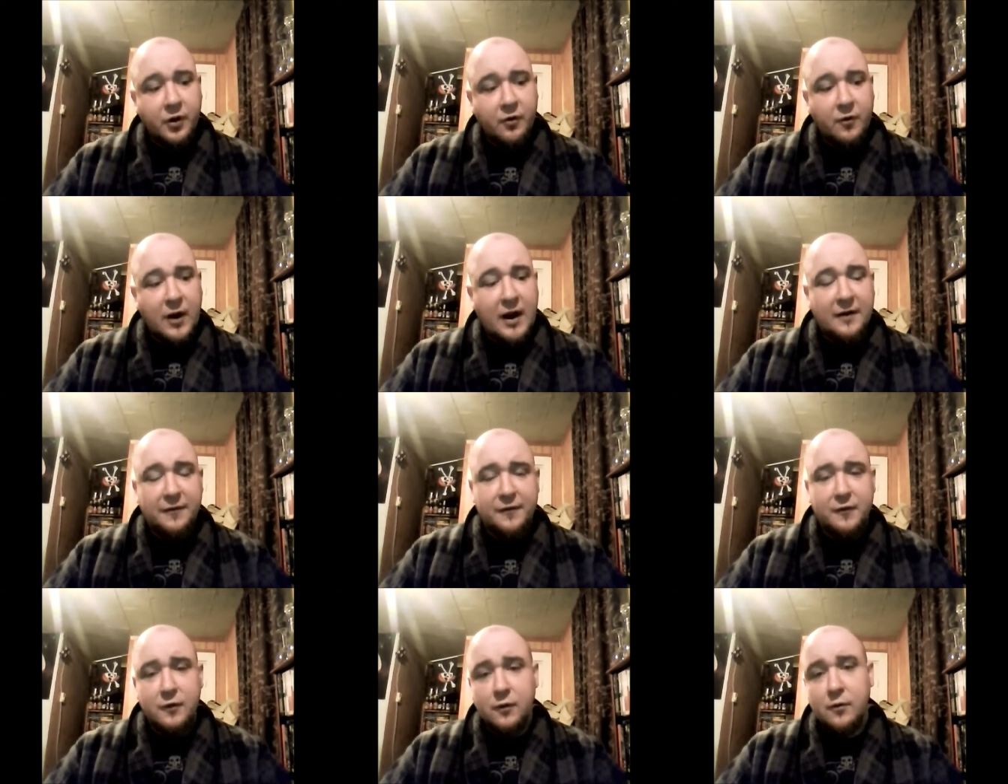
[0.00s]

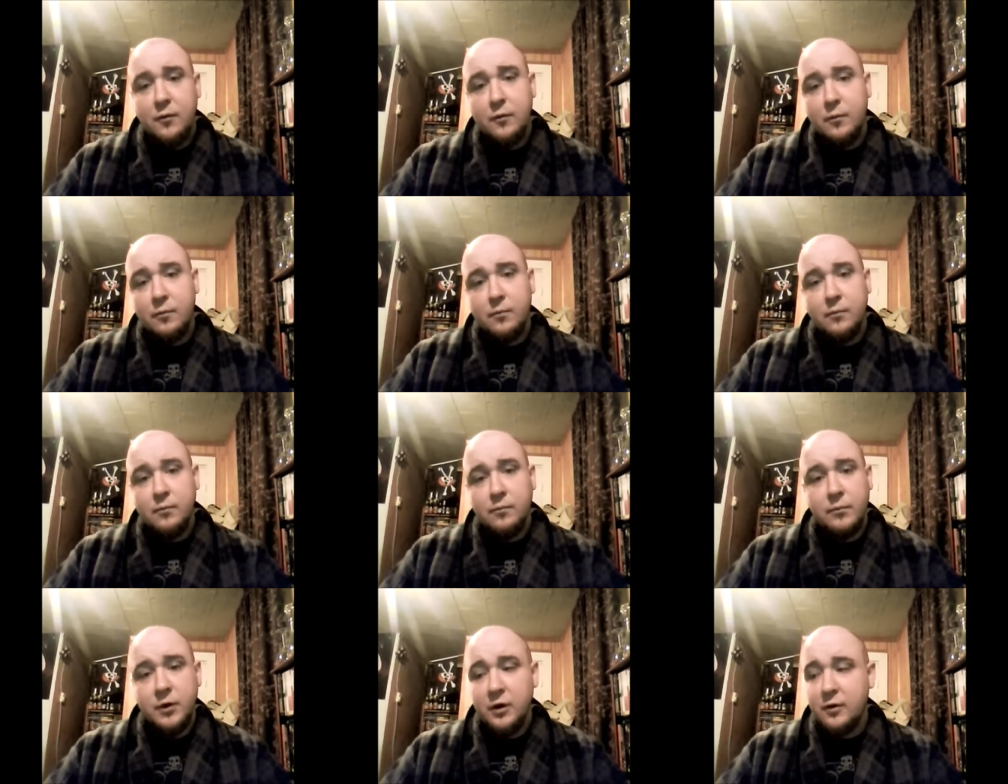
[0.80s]
craft
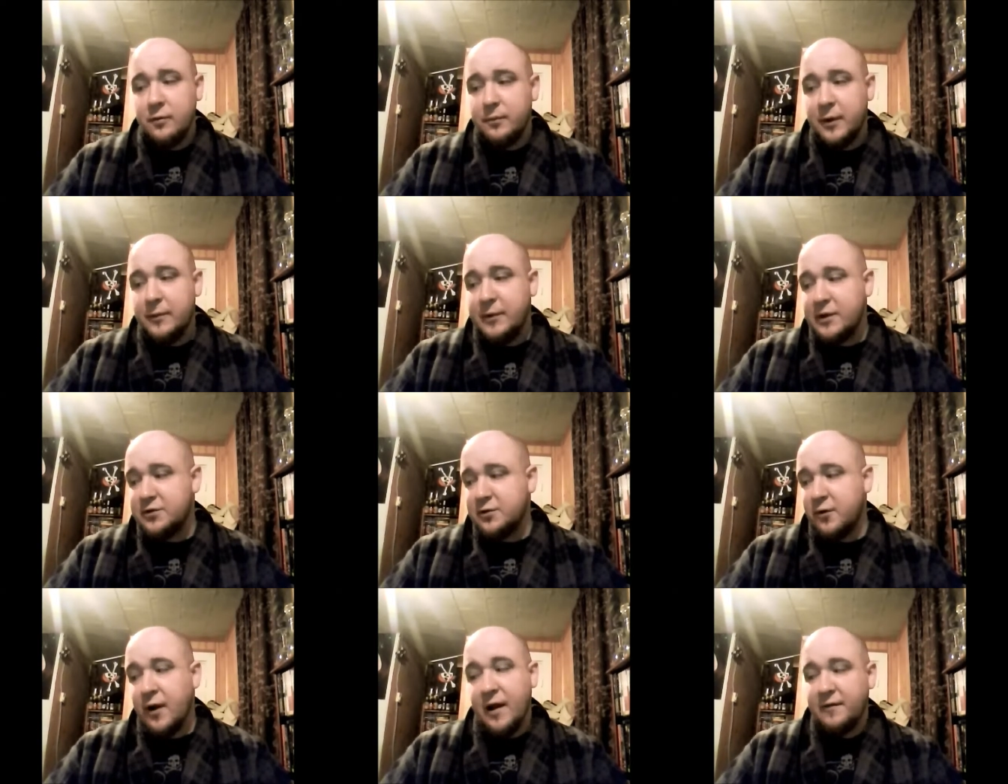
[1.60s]
beer. Maybe it's
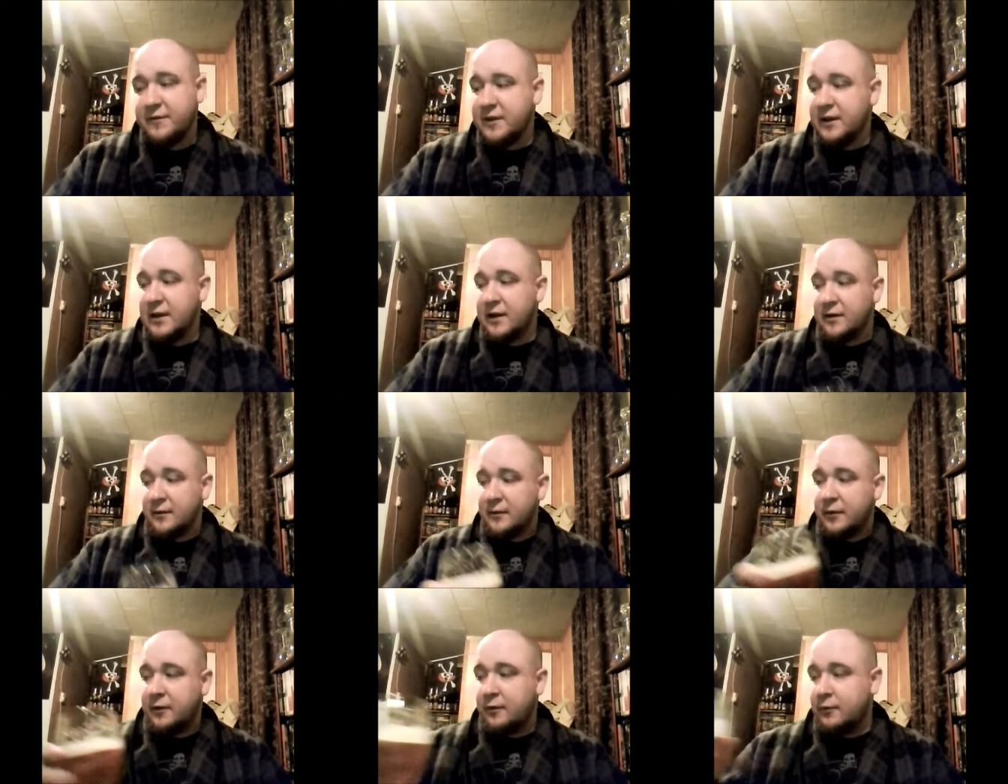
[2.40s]
crafty, I
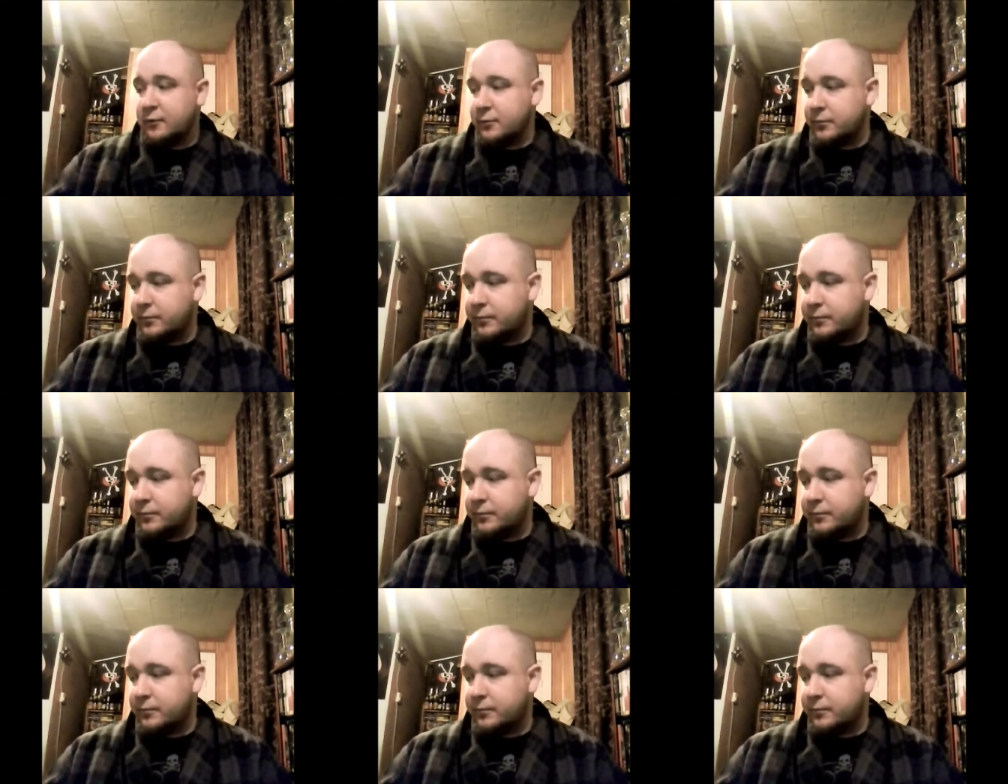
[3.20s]
don't know.